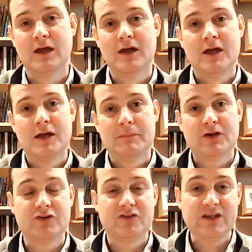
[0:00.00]
because
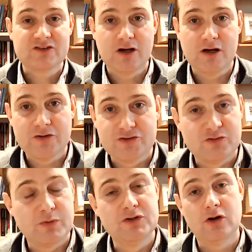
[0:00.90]
these castles were
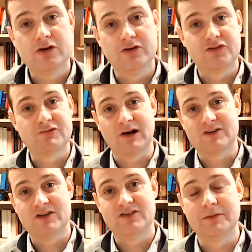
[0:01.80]
not constructed
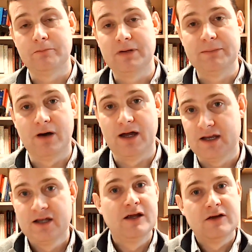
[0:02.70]
simply by
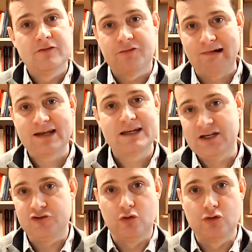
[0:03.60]
Frankish
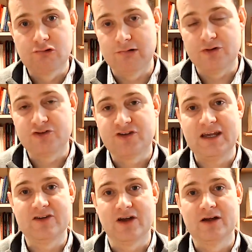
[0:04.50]
or
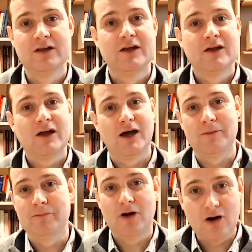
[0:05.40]
Crusader
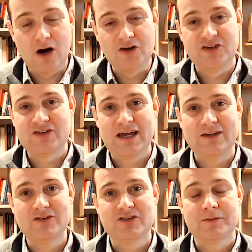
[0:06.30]

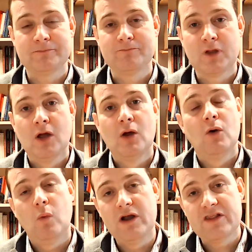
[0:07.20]
artisans. One
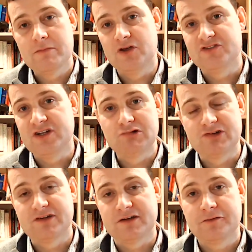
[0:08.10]
of the most interesting
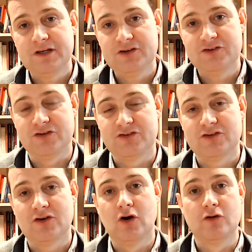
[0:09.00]
features
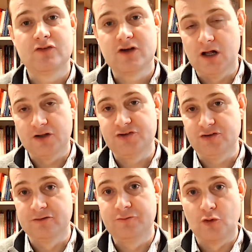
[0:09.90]
of castles and
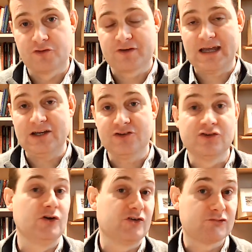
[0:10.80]
fortifications, not
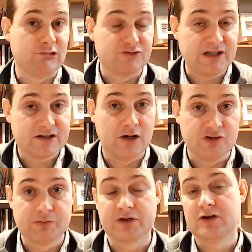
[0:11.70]
just Crusader castles
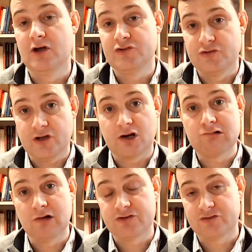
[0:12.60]
but castles
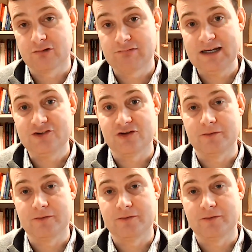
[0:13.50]
across the region,